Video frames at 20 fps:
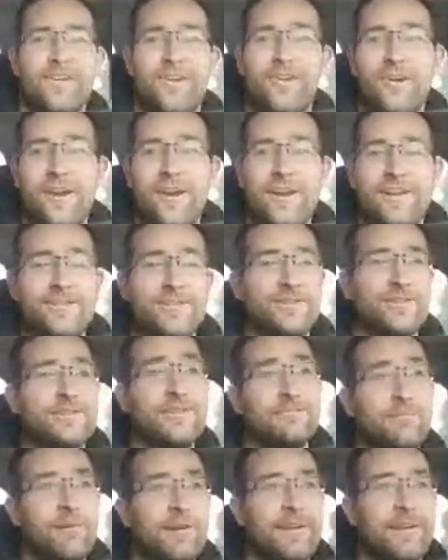Stranger
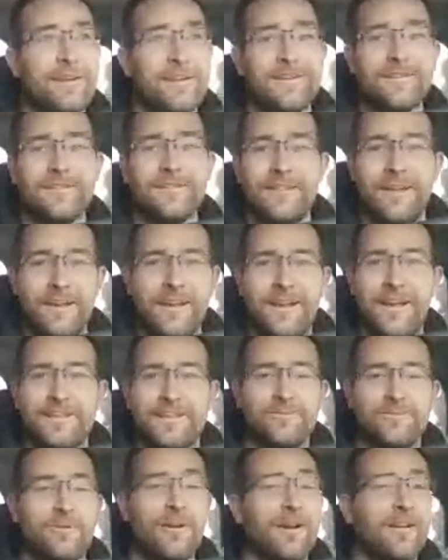Smith. That
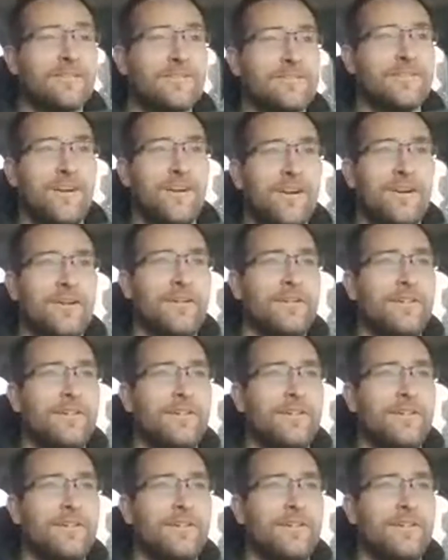guy's a rock star.